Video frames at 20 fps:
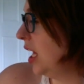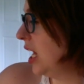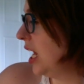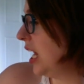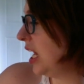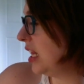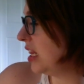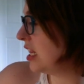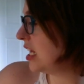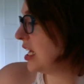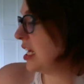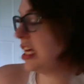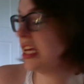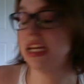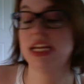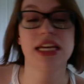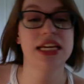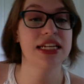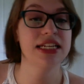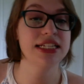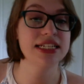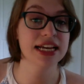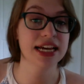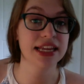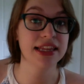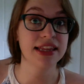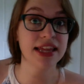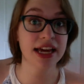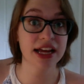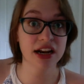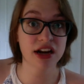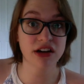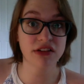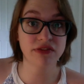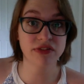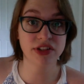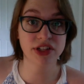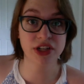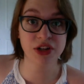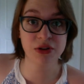And then inside that
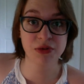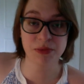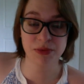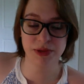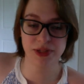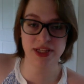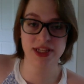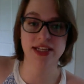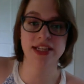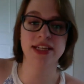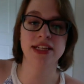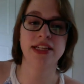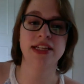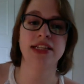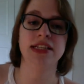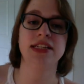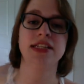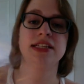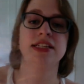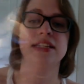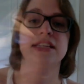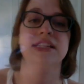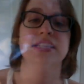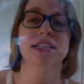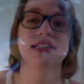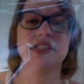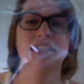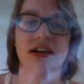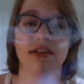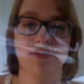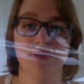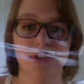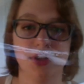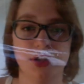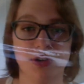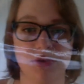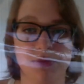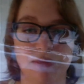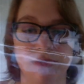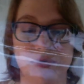envelope is this
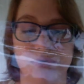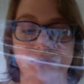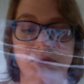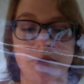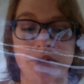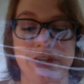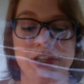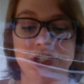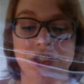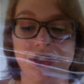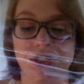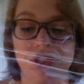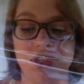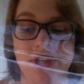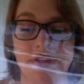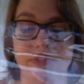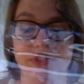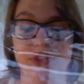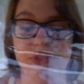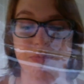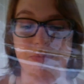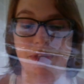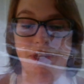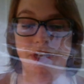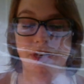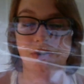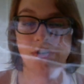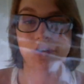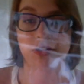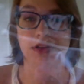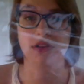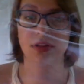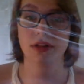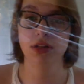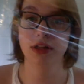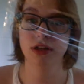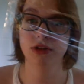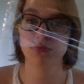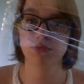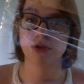envelope, which gives your planner a
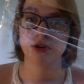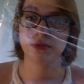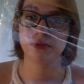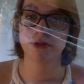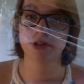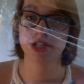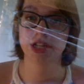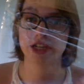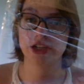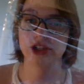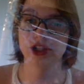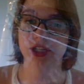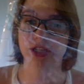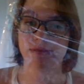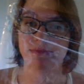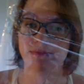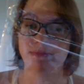little more protection.